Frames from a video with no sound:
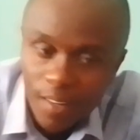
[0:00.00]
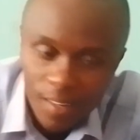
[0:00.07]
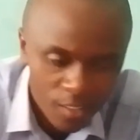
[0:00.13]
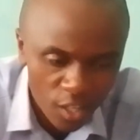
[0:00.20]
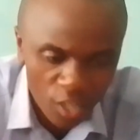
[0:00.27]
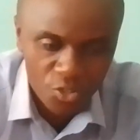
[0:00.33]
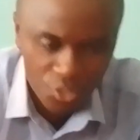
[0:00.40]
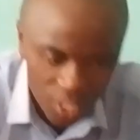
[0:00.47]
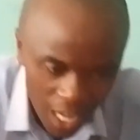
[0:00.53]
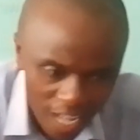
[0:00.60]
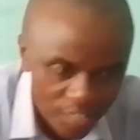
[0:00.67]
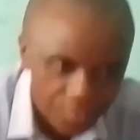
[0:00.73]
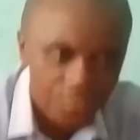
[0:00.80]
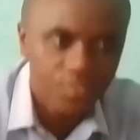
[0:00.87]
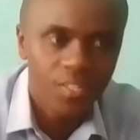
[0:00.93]
Not
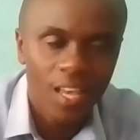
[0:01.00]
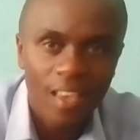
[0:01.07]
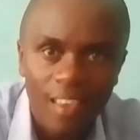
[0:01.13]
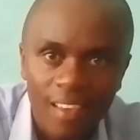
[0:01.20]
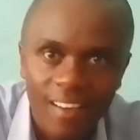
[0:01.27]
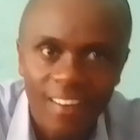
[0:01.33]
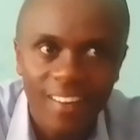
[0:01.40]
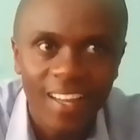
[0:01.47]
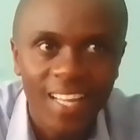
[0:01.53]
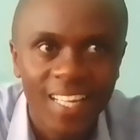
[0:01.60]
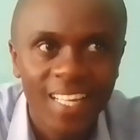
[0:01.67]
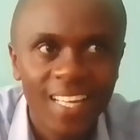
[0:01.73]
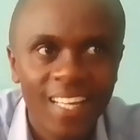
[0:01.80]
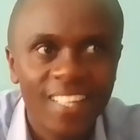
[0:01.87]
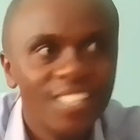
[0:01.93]
just saying,
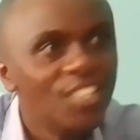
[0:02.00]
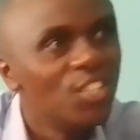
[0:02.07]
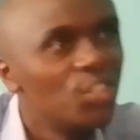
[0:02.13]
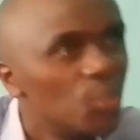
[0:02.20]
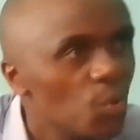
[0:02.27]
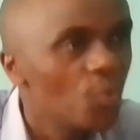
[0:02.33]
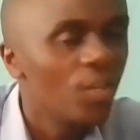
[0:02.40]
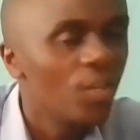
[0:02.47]
do